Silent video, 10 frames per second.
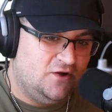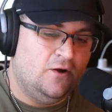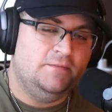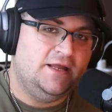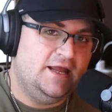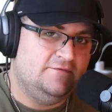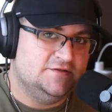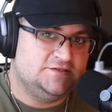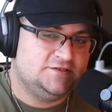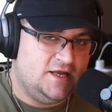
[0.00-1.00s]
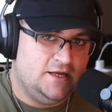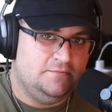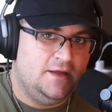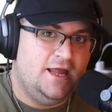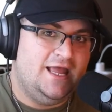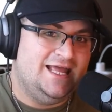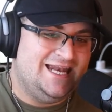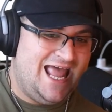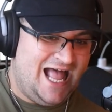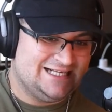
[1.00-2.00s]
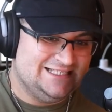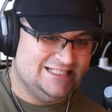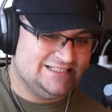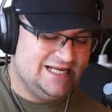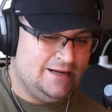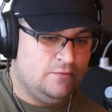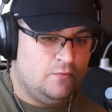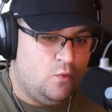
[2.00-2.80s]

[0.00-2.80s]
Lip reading: all behave the same and acted the same,